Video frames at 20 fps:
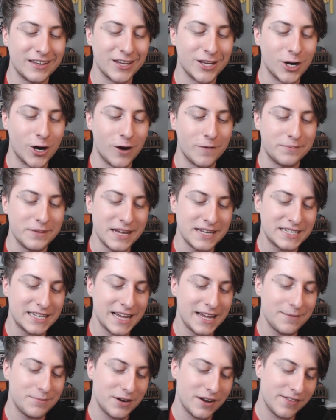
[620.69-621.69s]
if
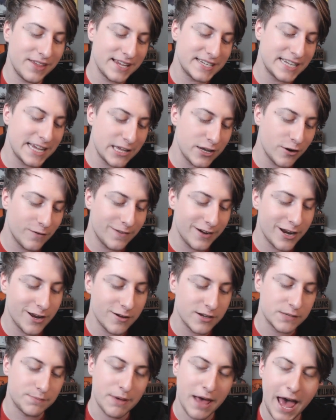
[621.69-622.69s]
they say your
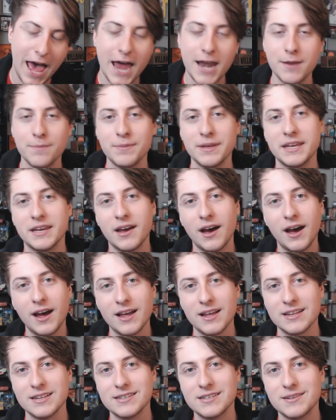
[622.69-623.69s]
video is bad
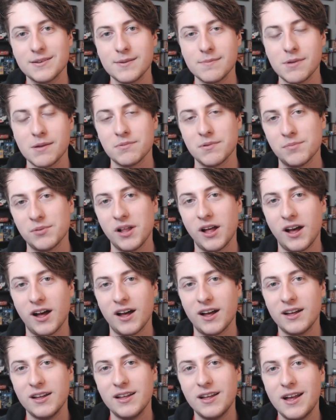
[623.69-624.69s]
because blah blah
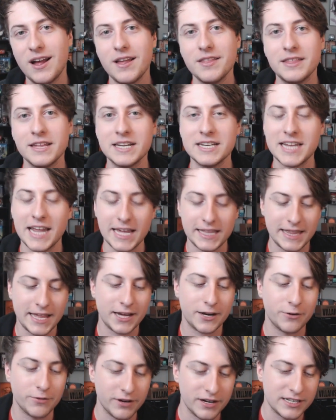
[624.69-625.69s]
blah, then take
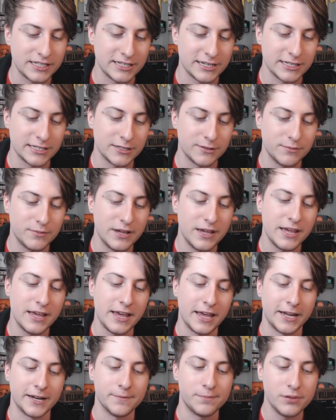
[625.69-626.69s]
that criticism
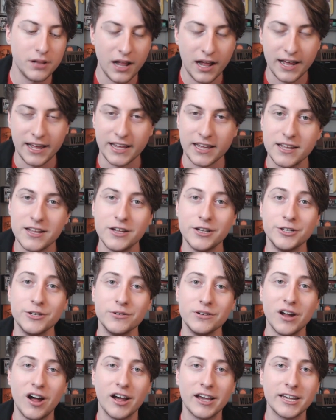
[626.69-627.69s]
and apply it.
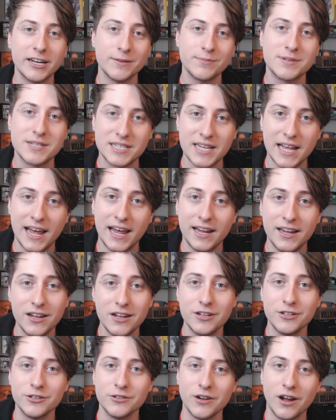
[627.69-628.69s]
Do not get
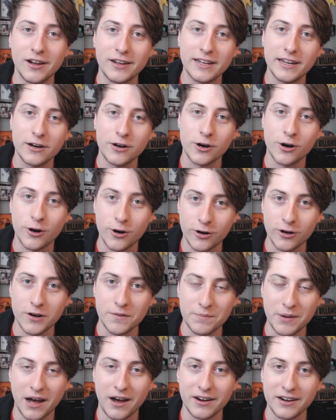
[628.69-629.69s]
upset. Do not get
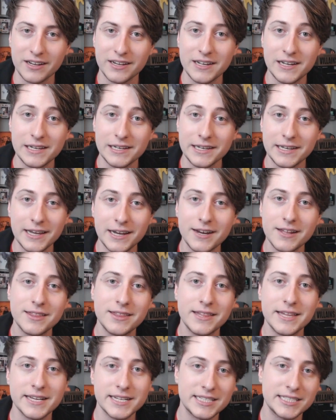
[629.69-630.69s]
hurt about it. Get a
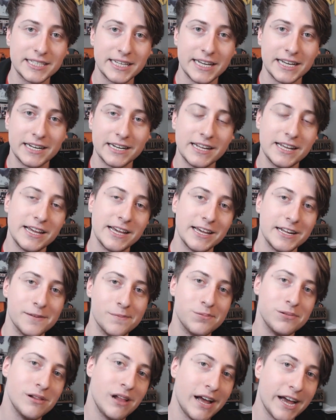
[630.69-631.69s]
thick skin and
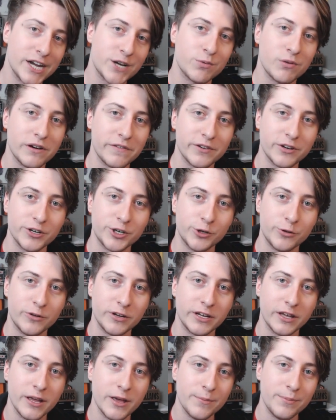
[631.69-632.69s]
apply it to whatever you're
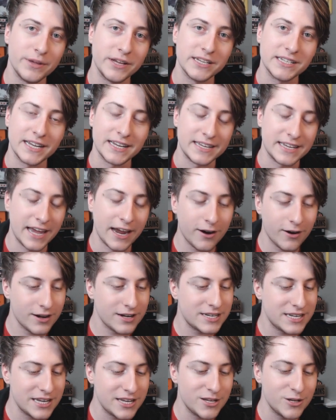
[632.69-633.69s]
doing because I
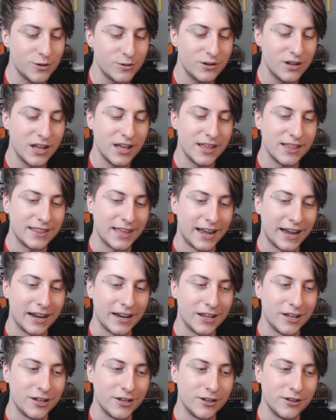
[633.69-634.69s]
guarantee you
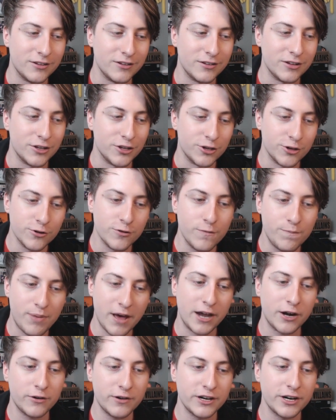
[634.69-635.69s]
that you
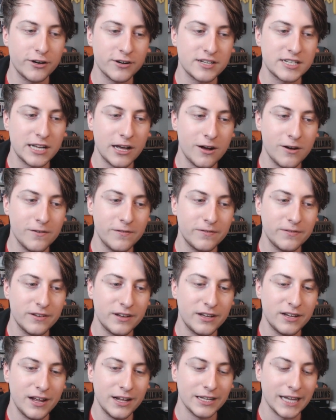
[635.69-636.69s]
bettering yourself,
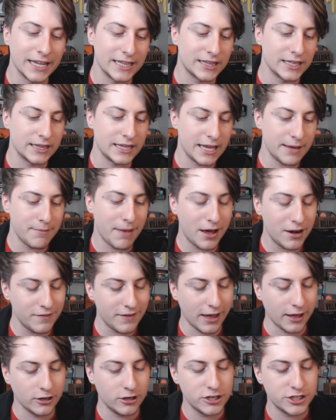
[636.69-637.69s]
like the amount
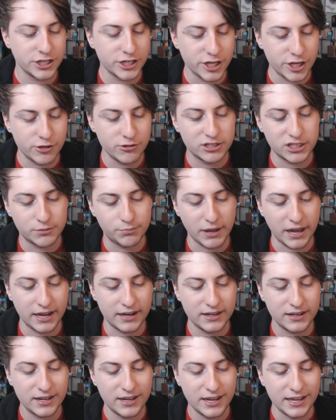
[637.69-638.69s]
of energy you
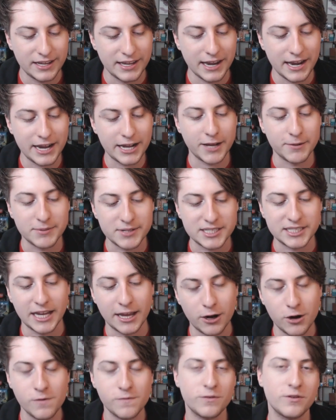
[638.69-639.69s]
spend getting
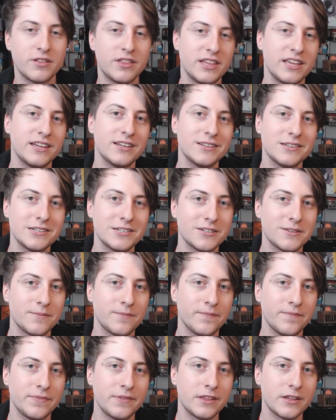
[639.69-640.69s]
upset over things,
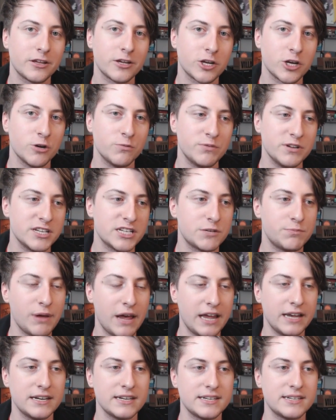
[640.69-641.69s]
could be
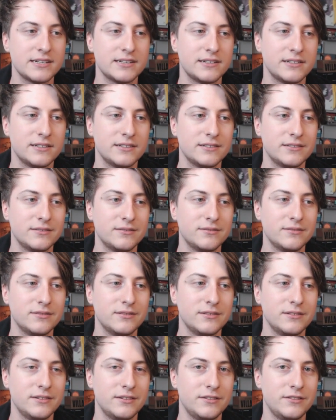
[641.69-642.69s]
spent
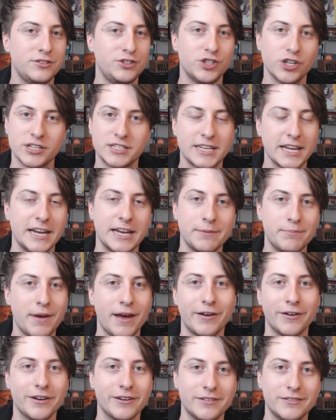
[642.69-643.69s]
just getting
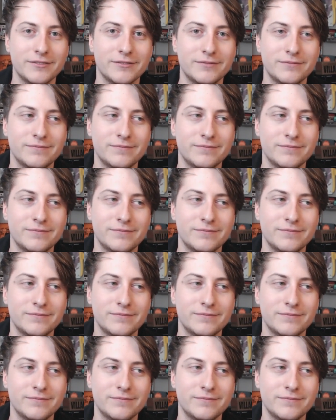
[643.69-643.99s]
better.